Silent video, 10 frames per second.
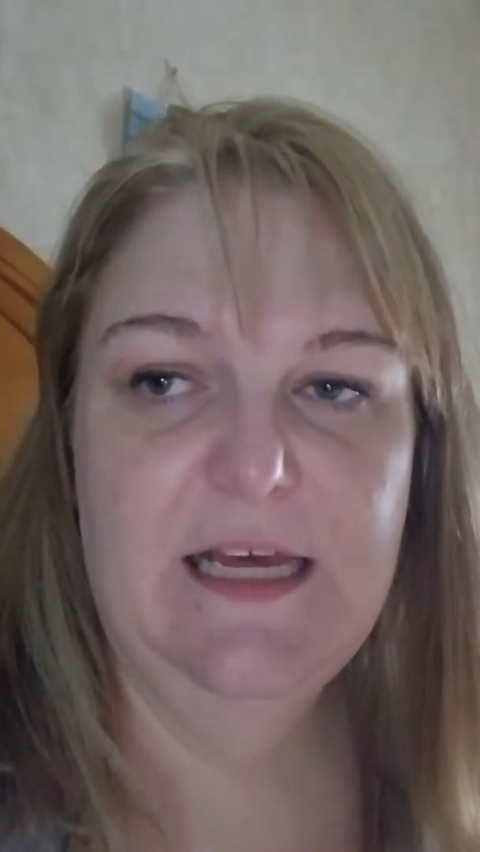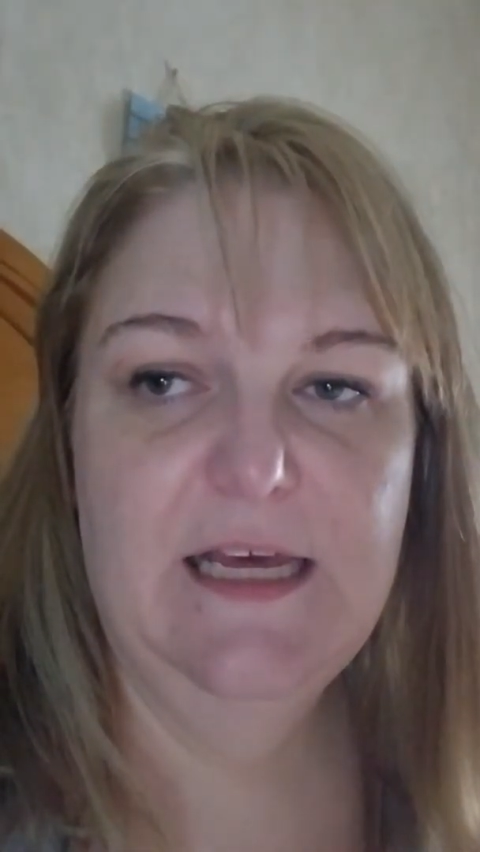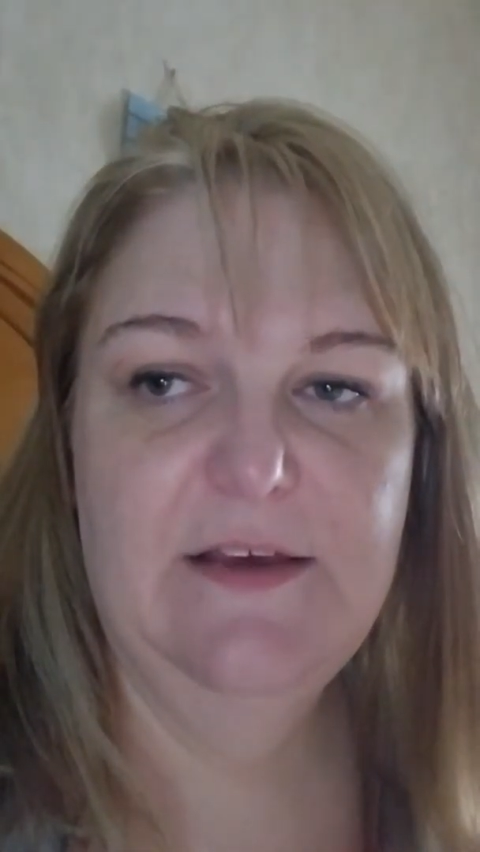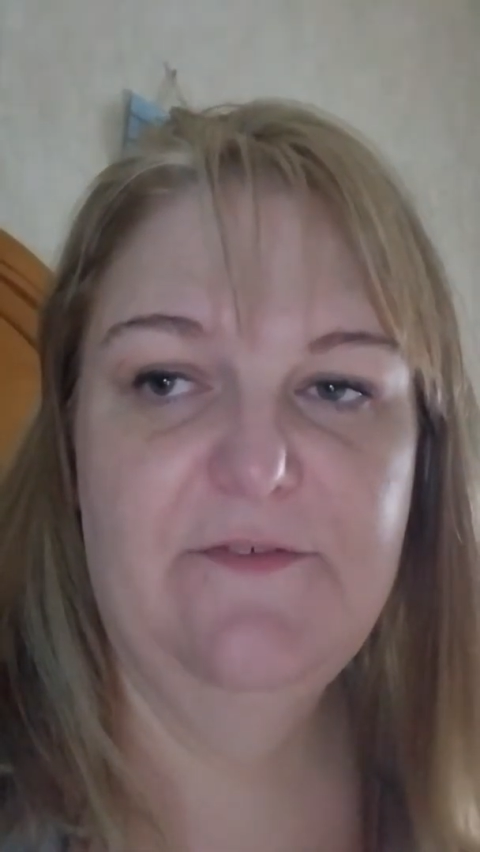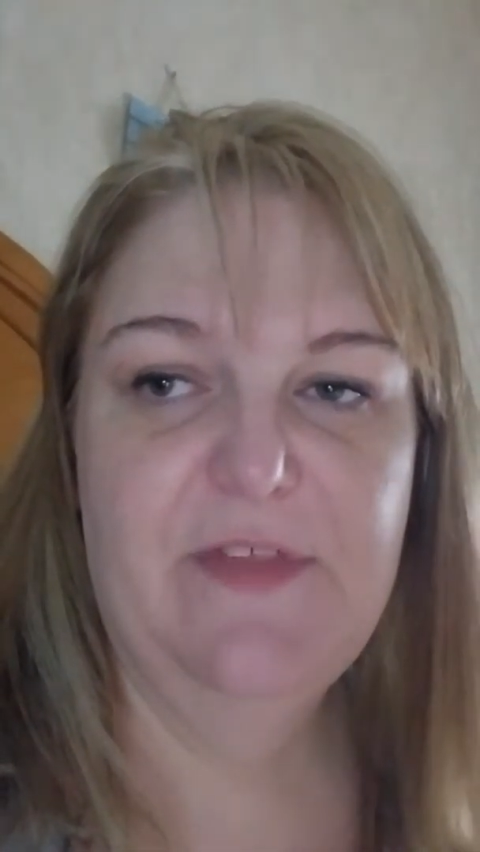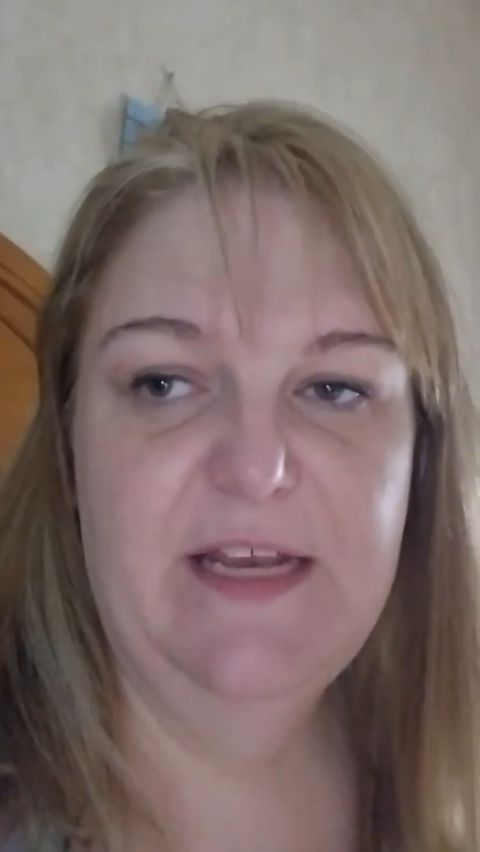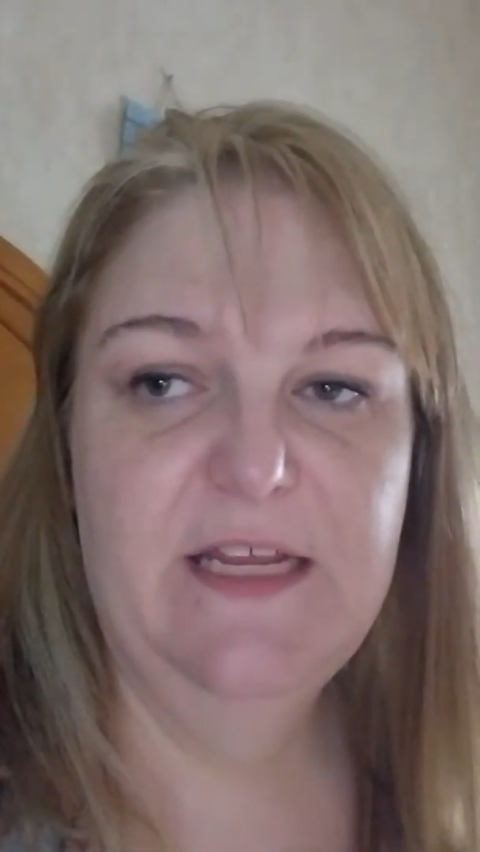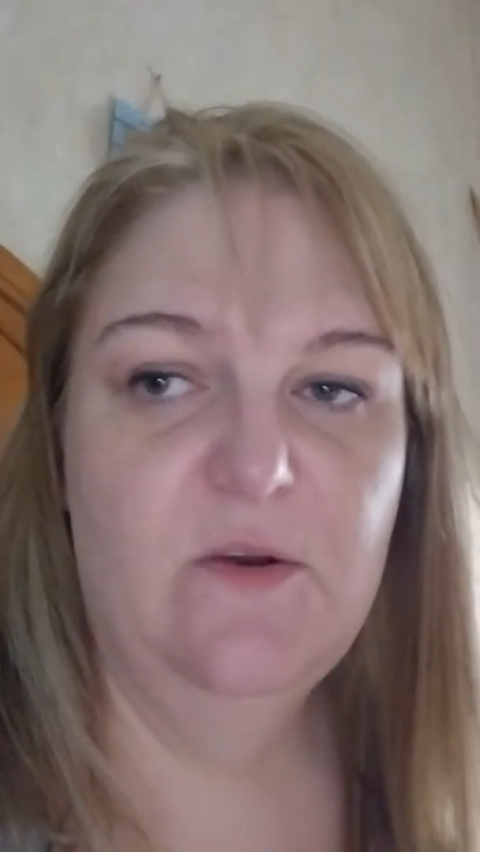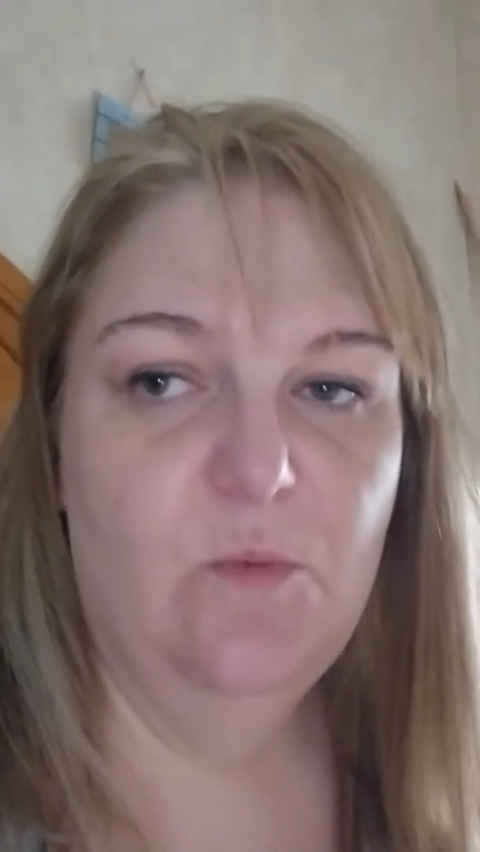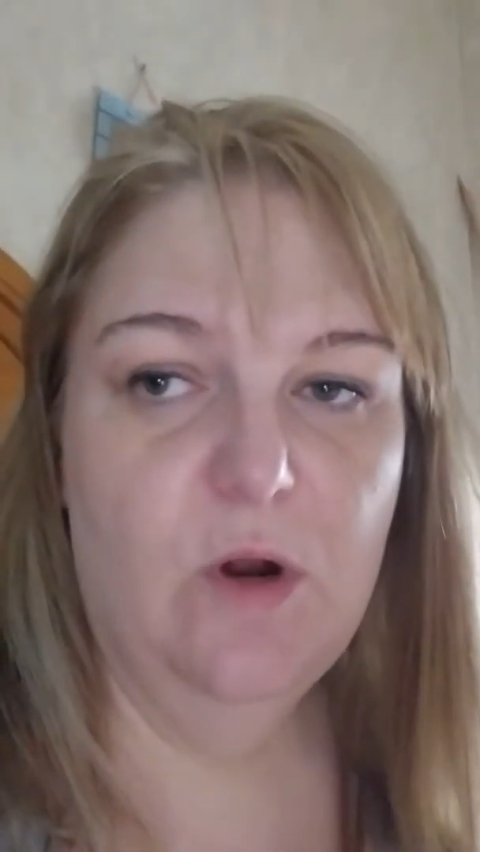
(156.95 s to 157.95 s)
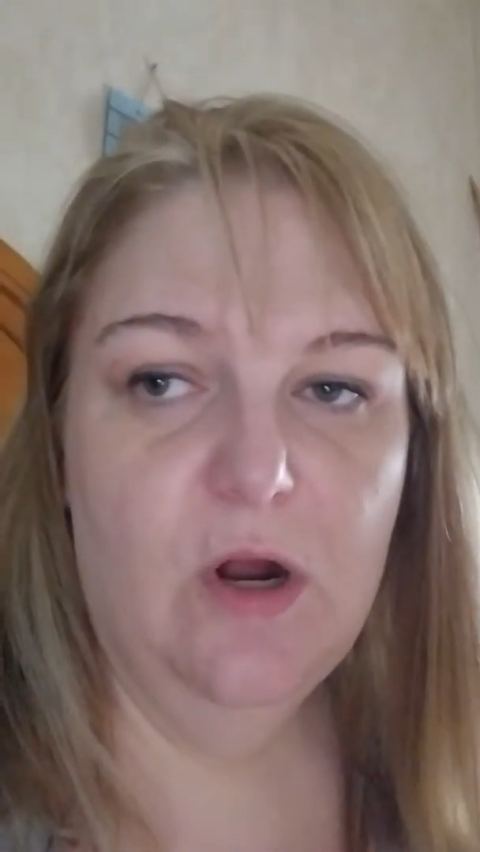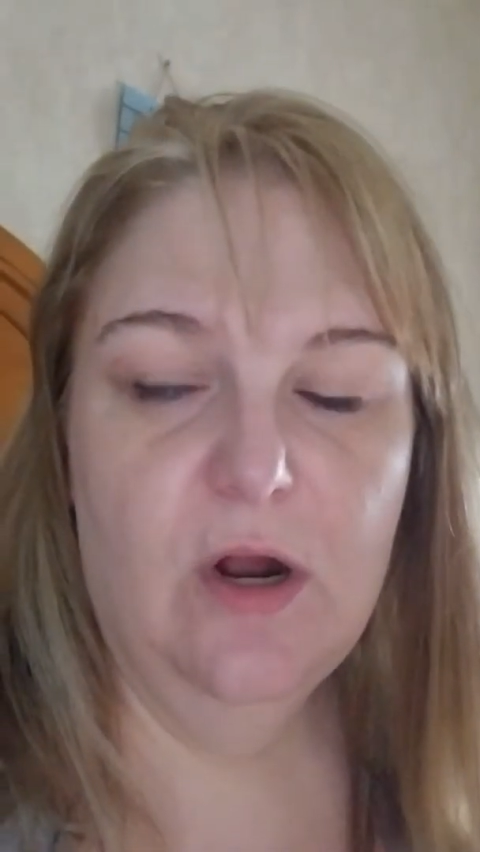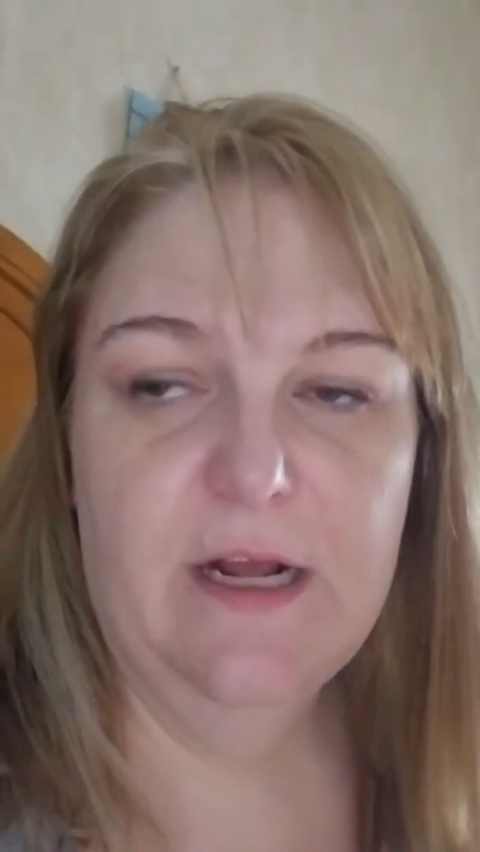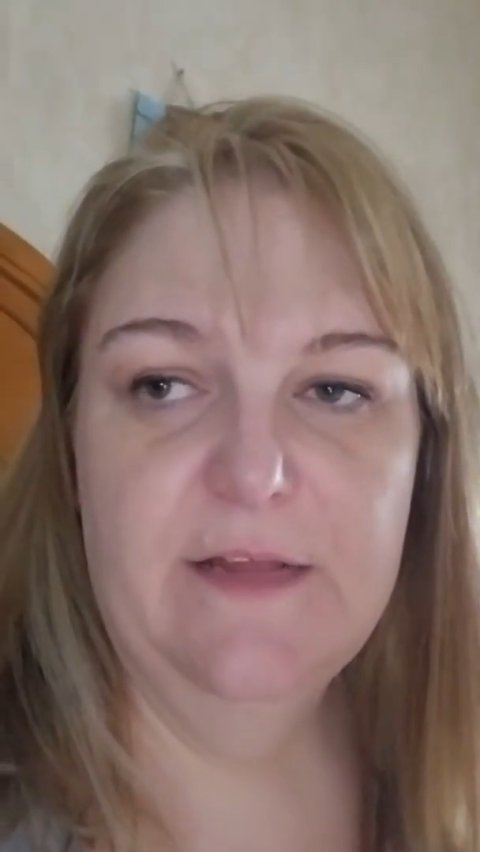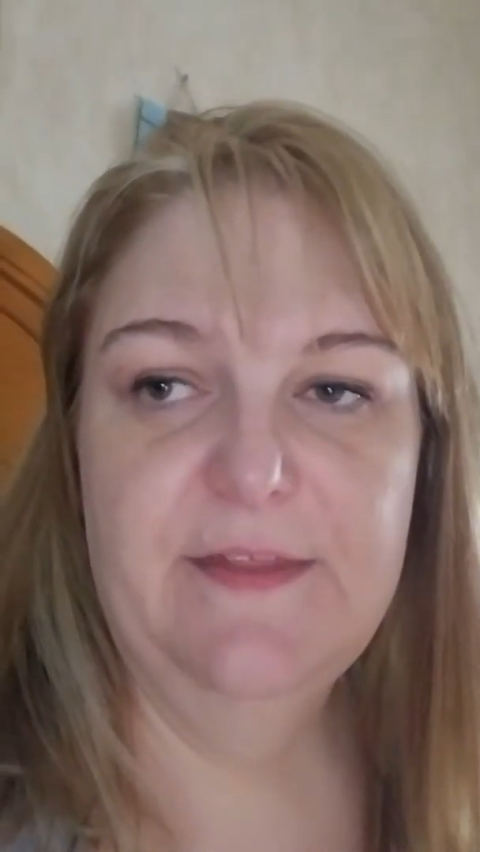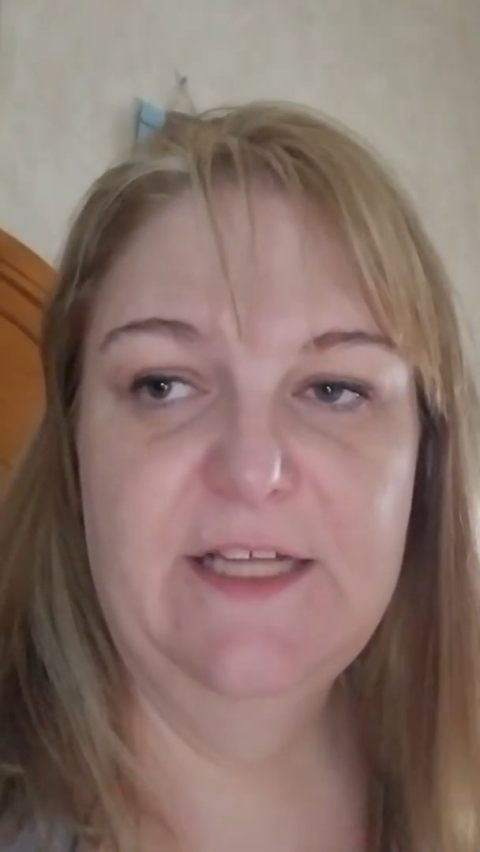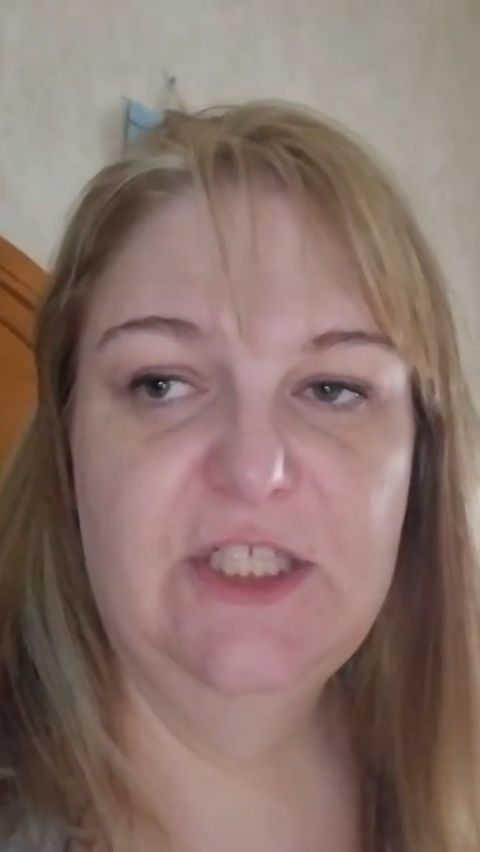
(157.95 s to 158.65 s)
if they didn't work and they